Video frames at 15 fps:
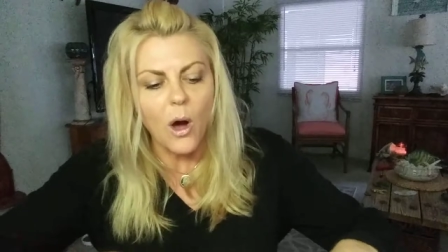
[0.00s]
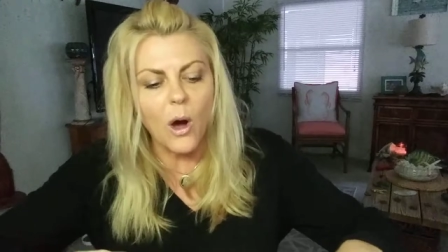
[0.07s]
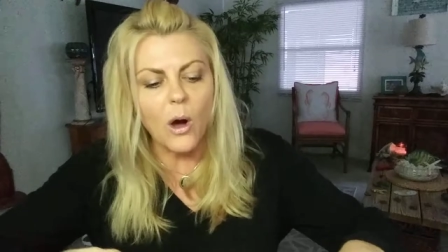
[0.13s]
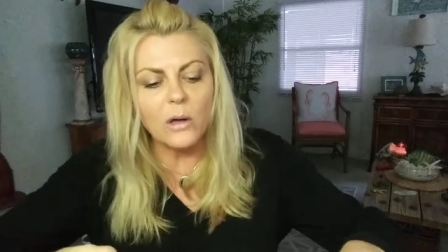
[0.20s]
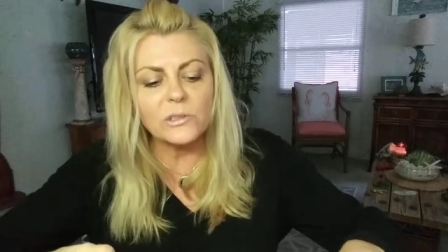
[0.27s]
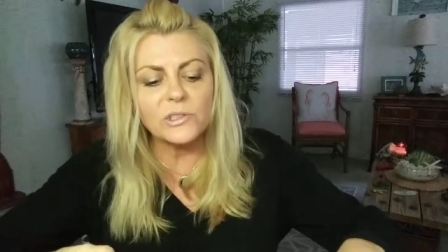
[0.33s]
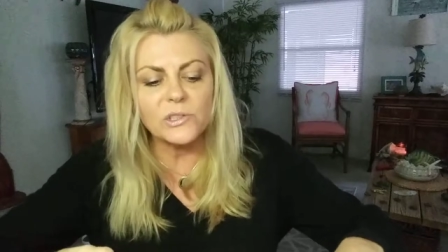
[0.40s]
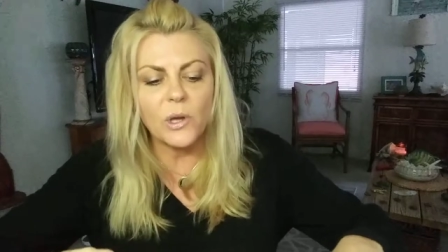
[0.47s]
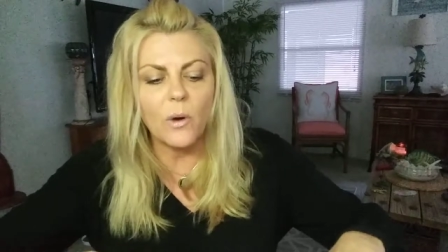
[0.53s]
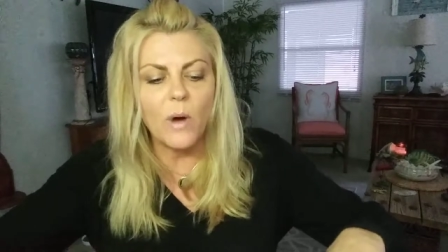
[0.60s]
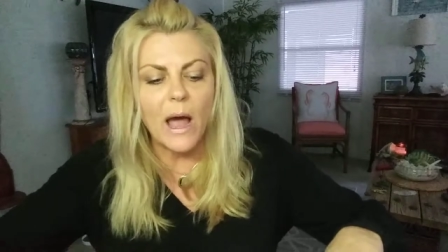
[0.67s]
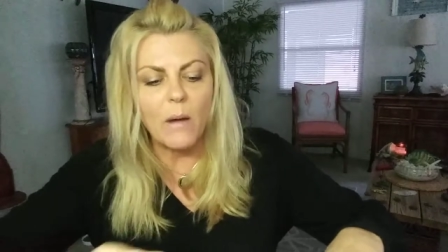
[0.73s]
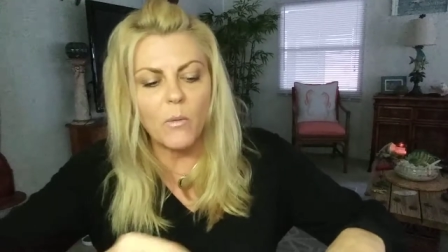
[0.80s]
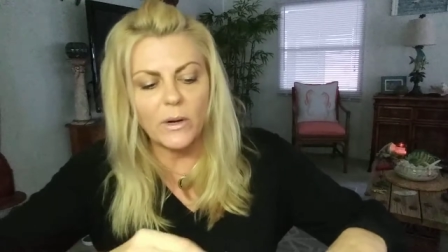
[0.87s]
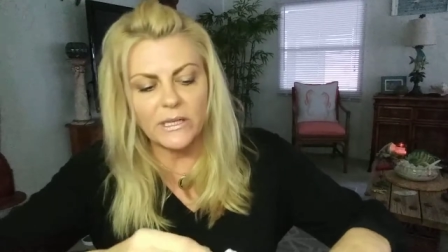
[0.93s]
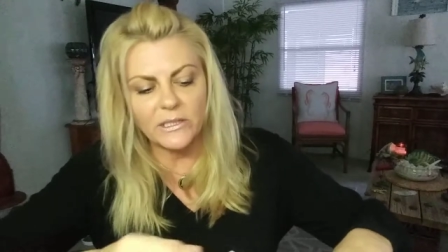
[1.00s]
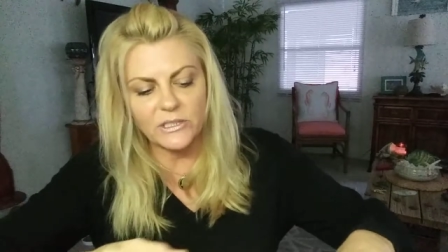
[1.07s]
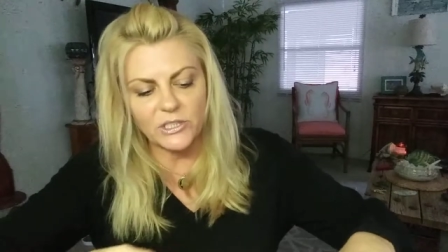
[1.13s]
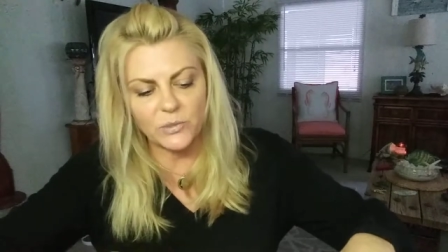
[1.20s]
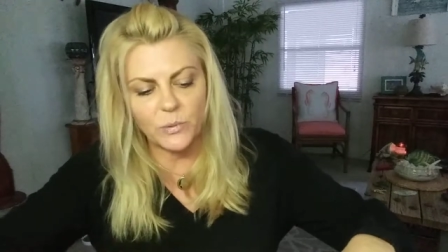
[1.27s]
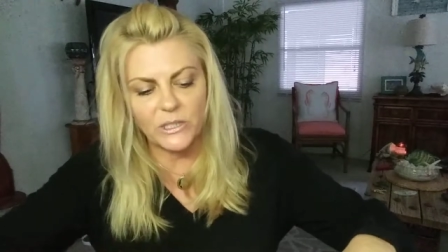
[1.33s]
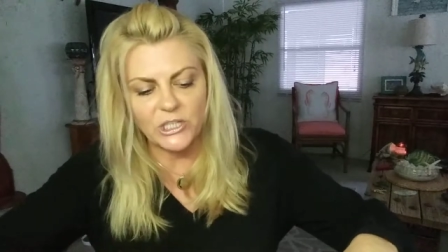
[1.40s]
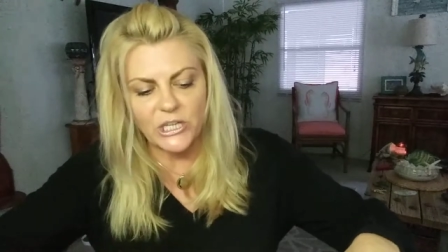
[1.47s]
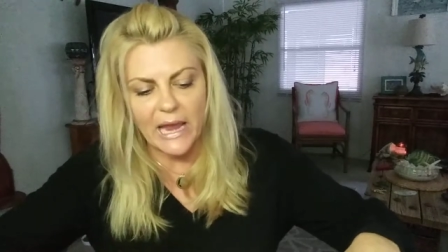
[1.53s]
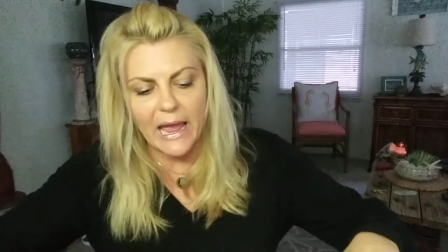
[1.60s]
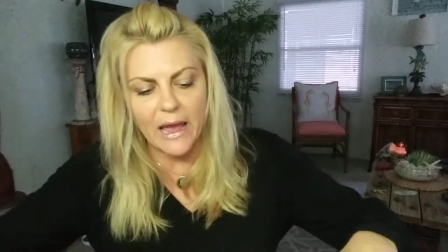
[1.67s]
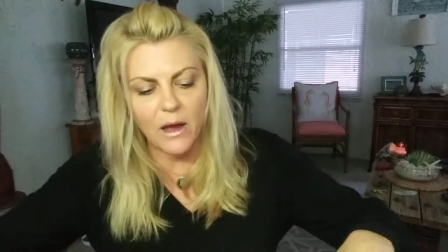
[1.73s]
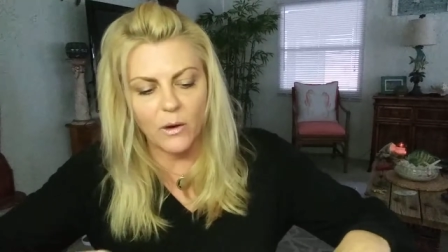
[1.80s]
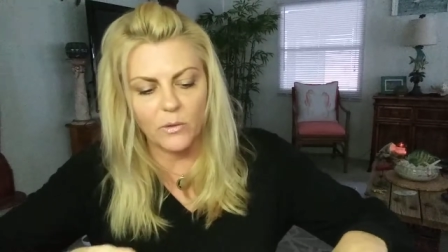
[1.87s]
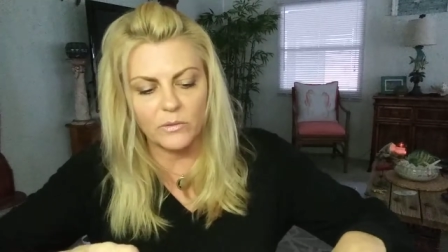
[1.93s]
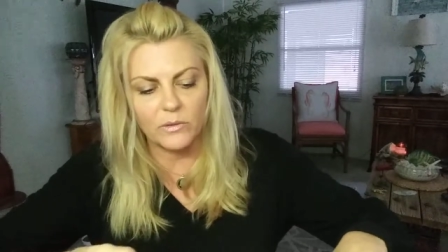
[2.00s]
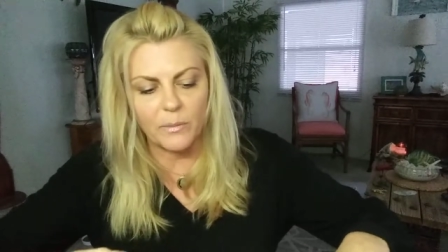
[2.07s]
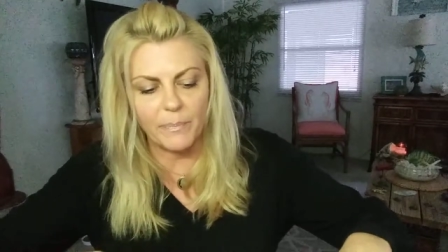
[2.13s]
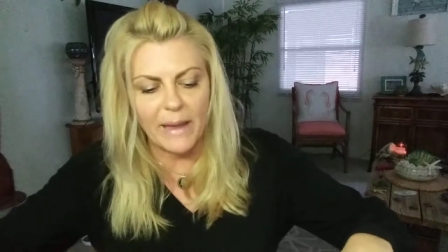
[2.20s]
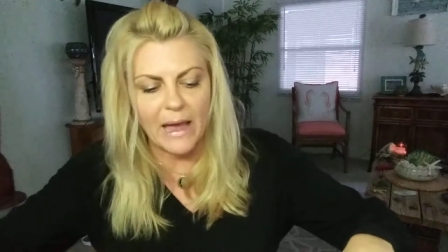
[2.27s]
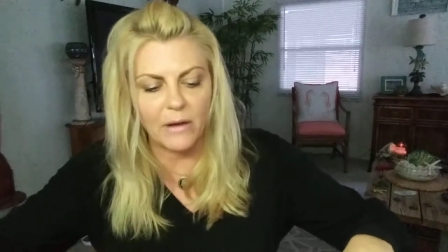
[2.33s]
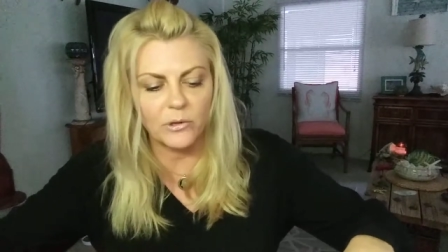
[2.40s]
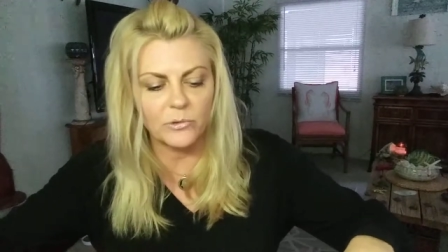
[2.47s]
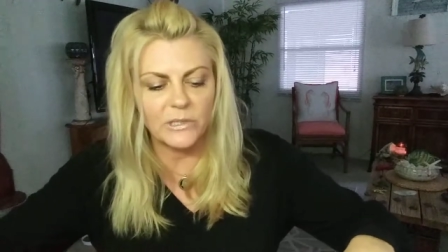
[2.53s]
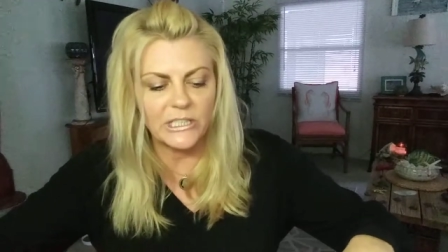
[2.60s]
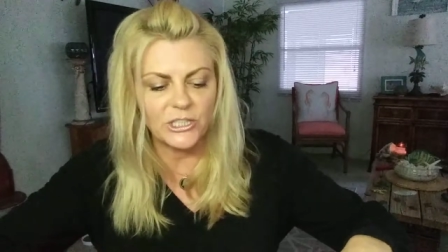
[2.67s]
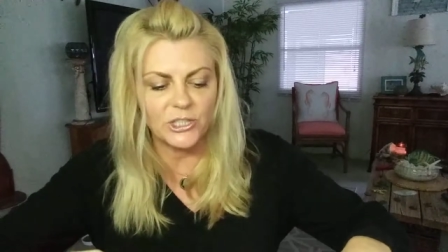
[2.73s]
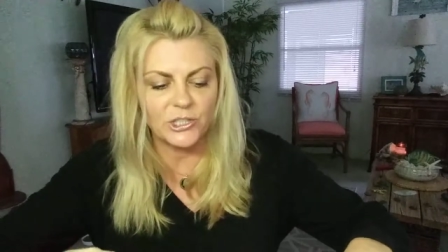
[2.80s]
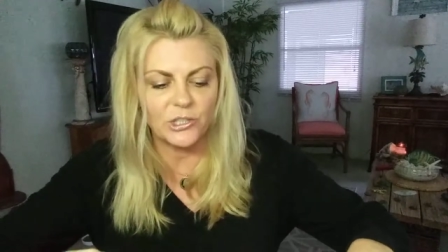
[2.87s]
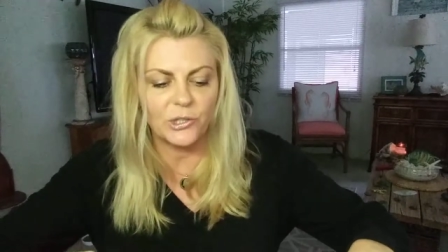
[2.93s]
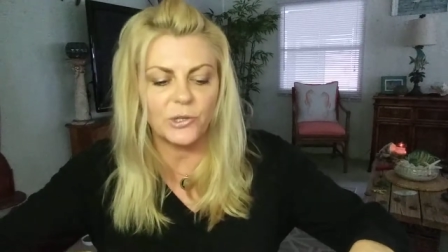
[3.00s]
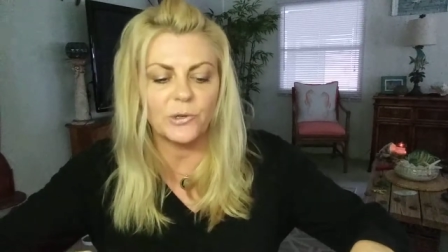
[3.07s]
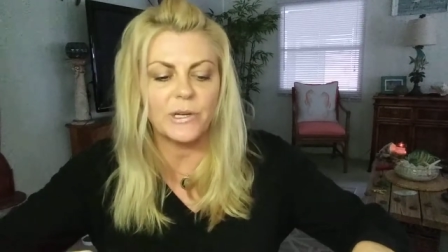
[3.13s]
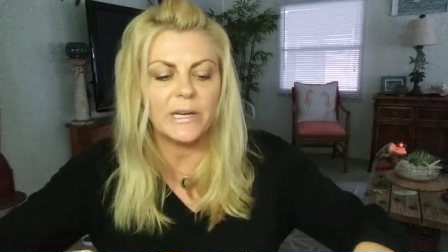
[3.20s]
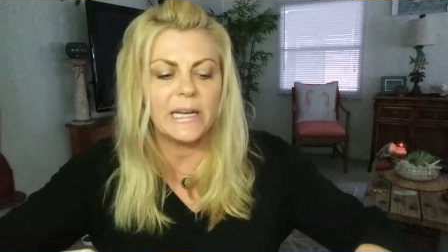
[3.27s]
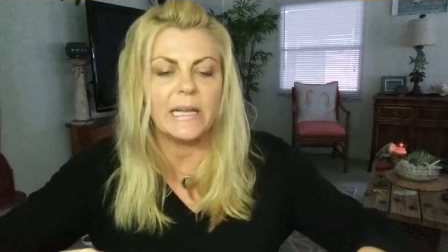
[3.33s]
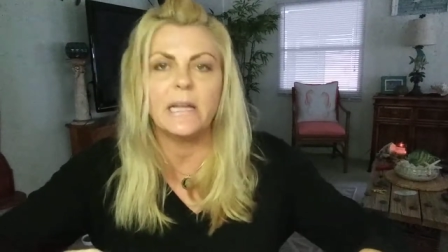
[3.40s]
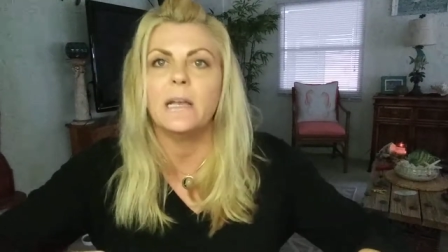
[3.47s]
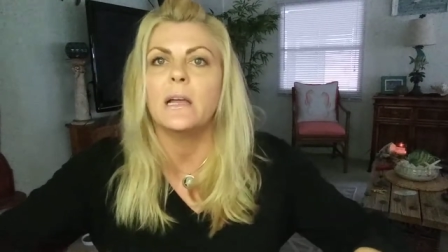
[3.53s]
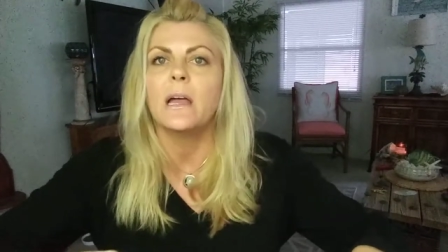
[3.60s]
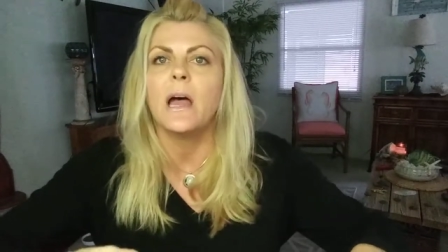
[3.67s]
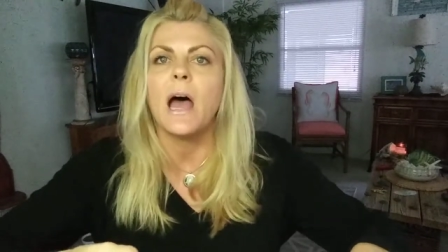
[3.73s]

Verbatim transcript: Also, I wanted to switch out the powdery, sugary